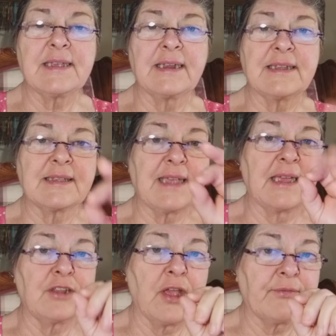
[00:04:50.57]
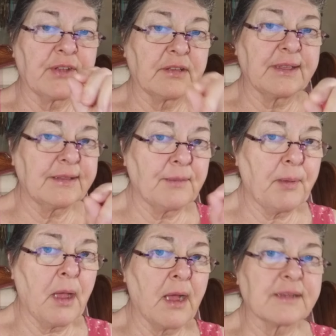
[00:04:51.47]
and you have to click the
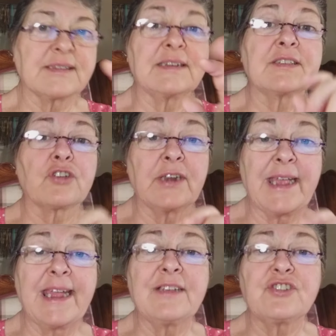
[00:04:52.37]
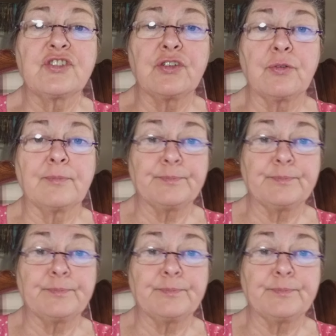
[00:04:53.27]
box, and it's going to ask you